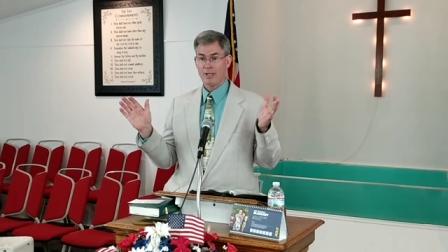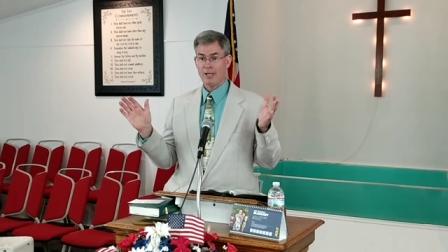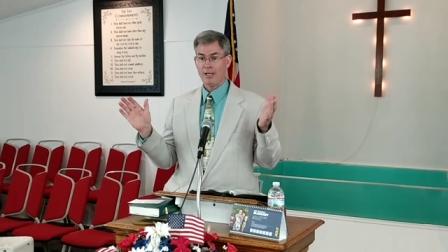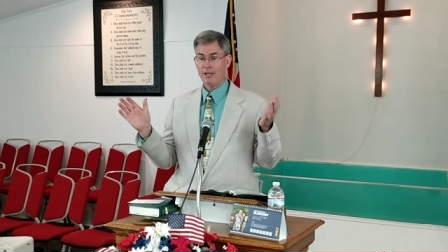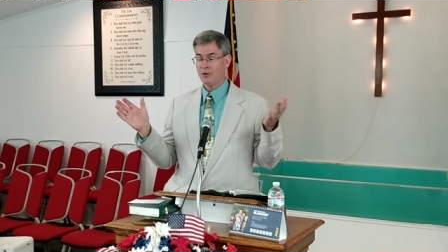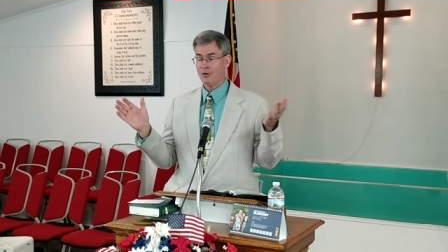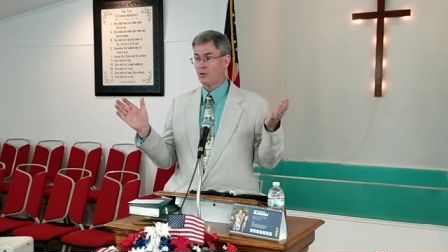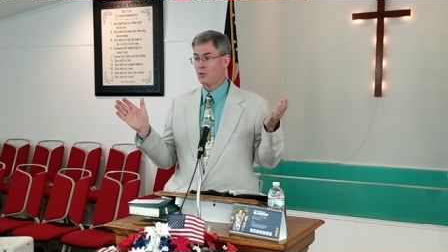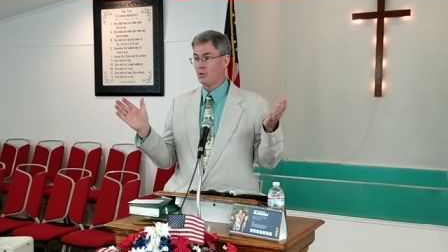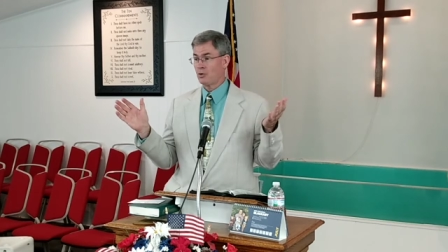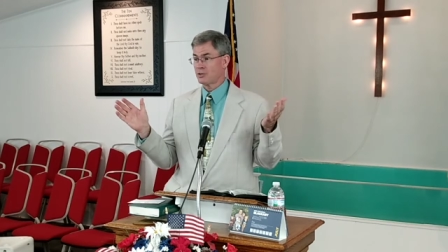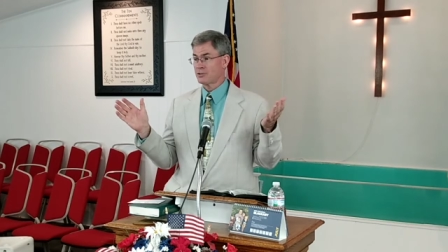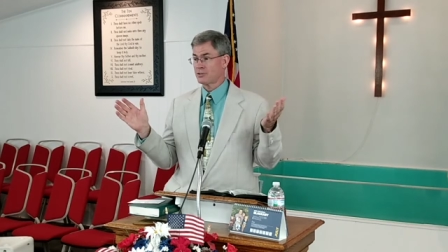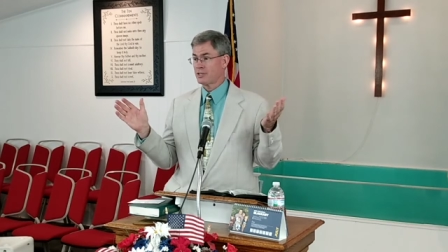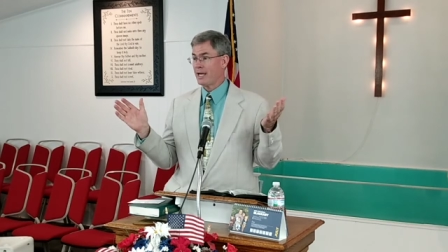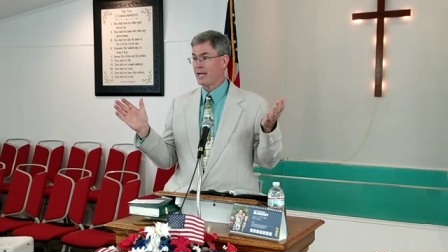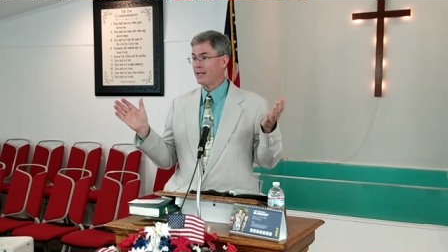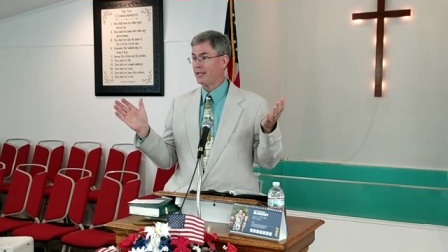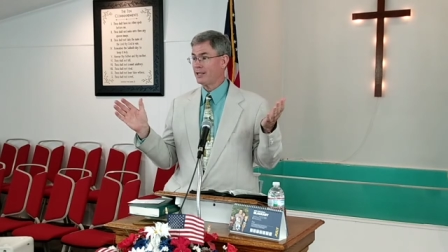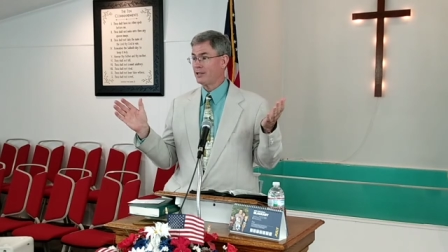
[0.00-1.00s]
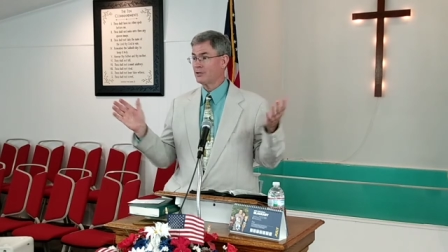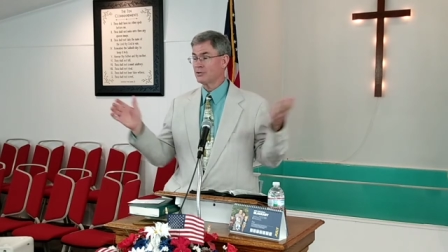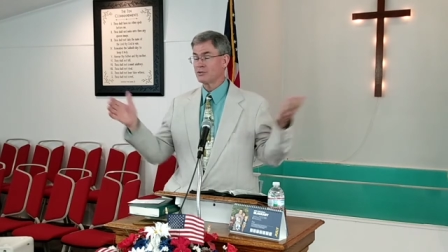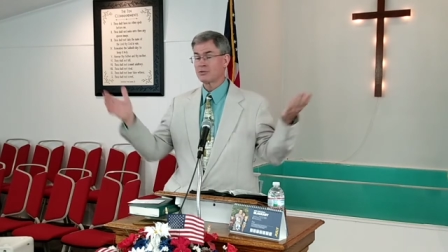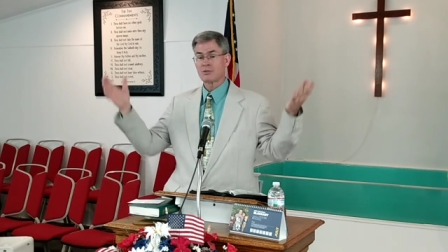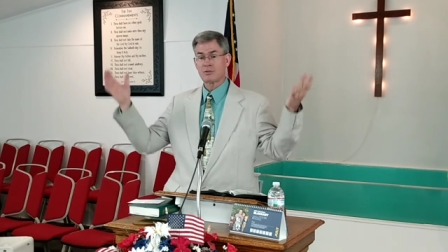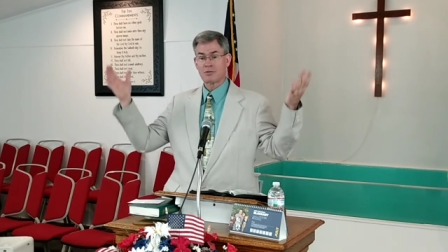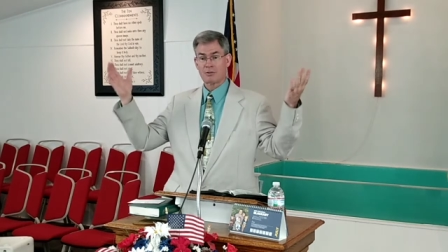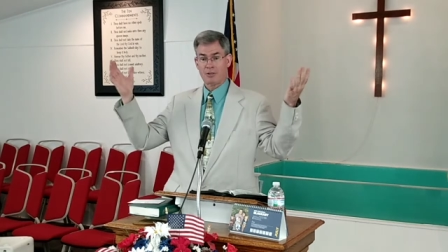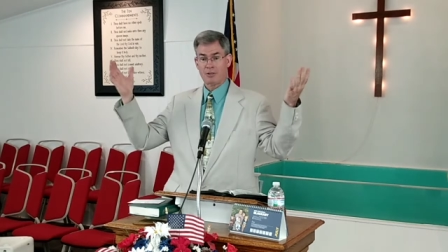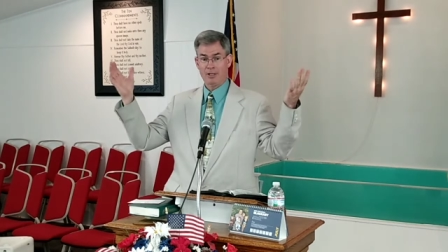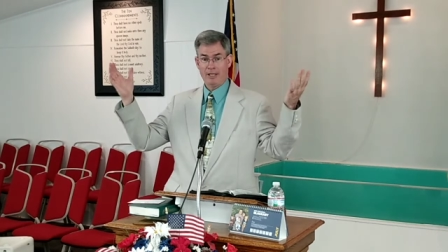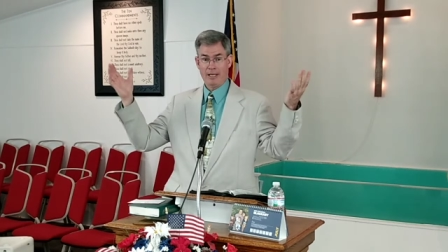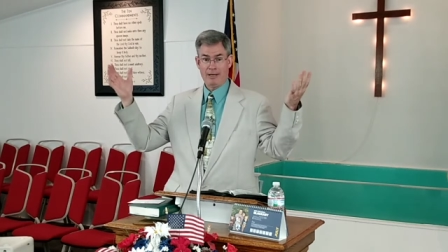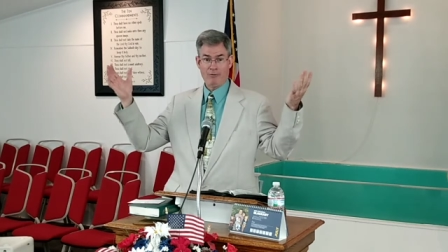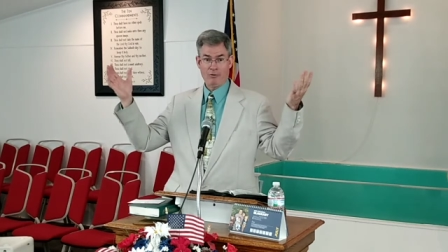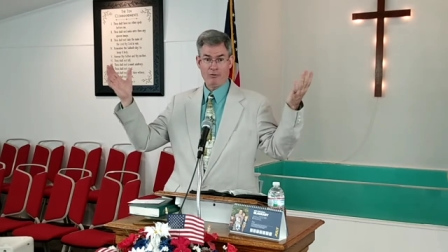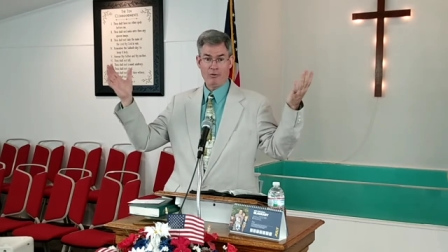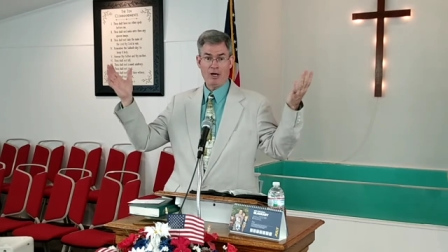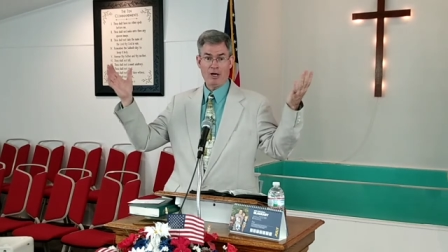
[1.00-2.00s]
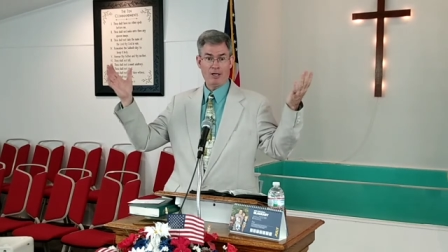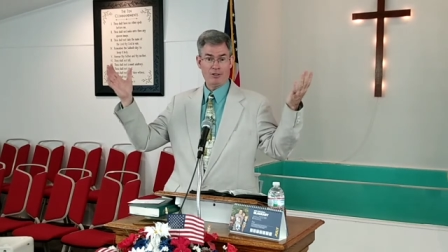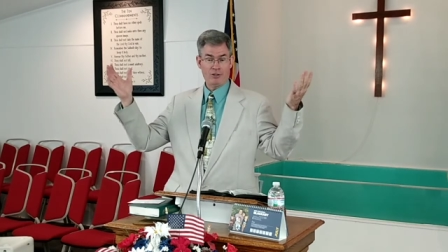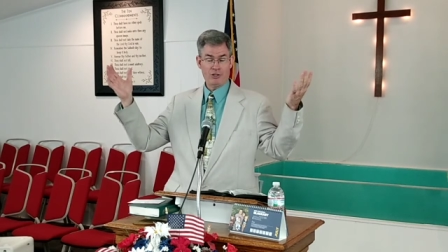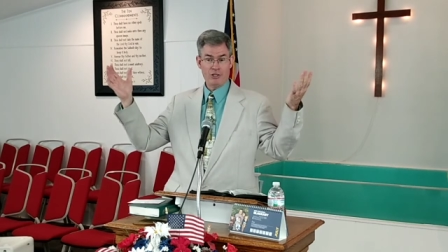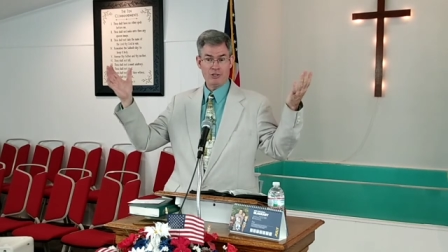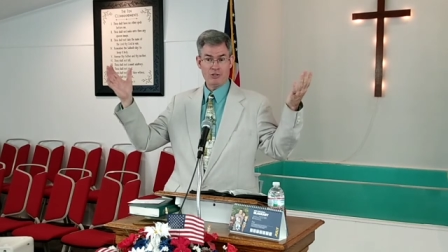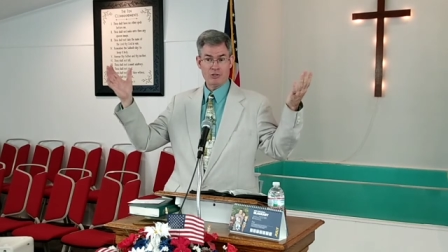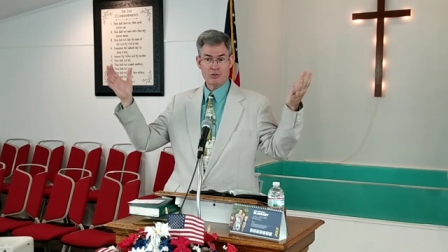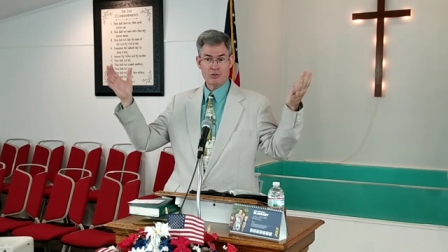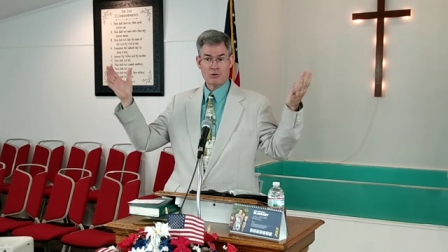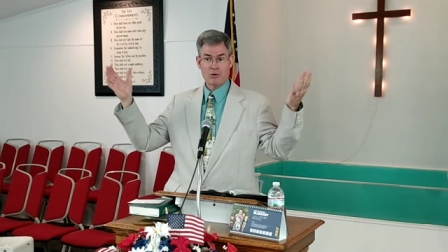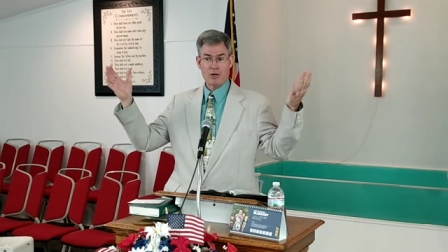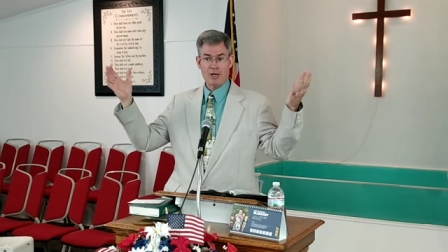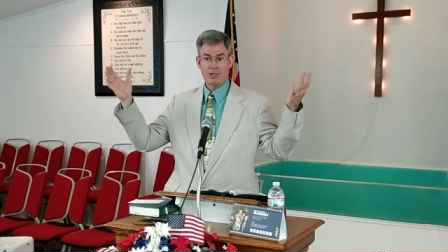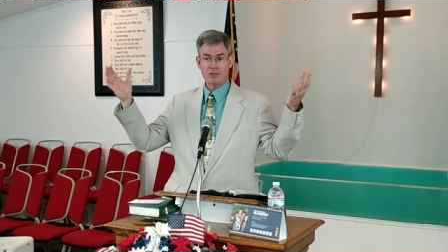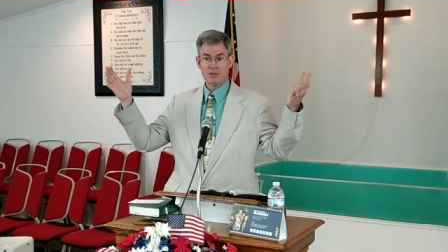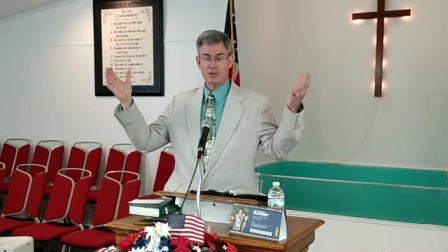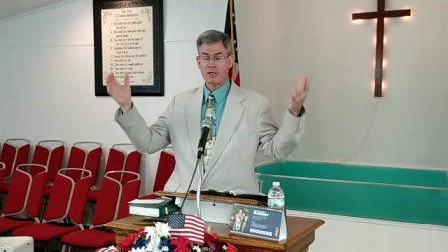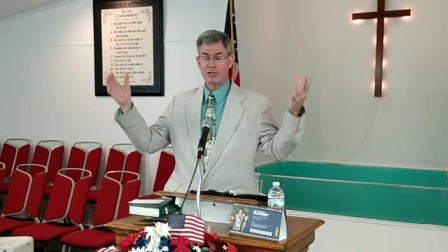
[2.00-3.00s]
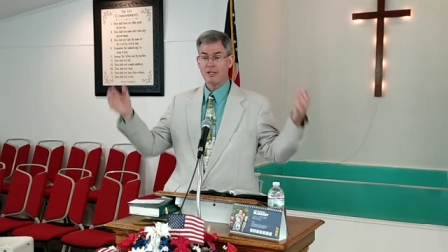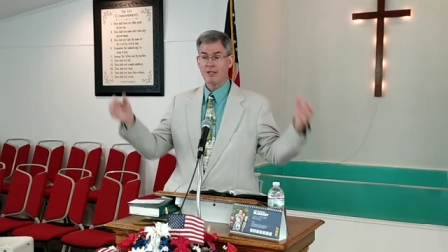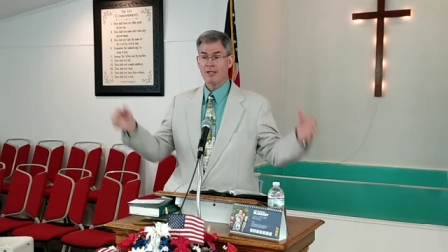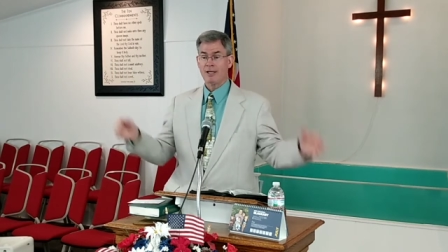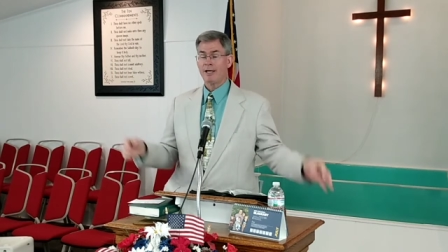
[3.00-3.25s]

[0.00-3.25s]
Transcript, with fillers: And of course, that is the Lamb of God, Jesus Christ.